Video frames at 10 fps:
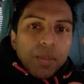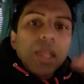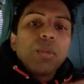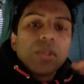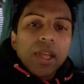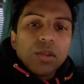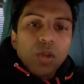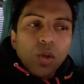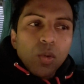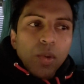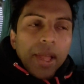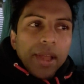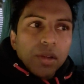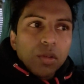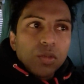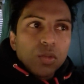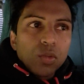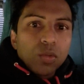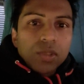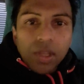people that know how
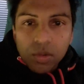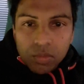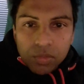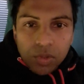to sell,